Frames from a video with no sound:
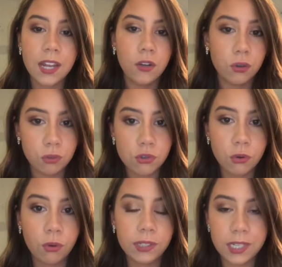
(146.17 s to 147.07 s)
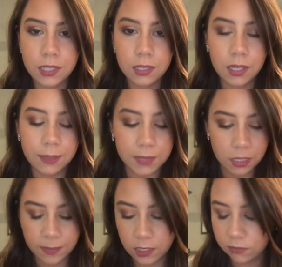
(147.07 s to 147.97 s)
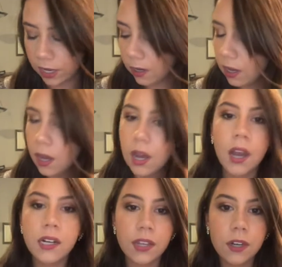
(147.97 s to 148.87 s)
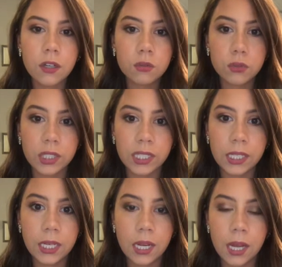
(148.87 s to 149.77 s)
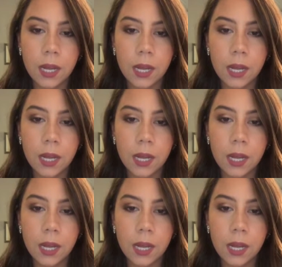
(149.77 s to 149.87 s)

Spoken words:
and neutral is going to be your best friend. Another really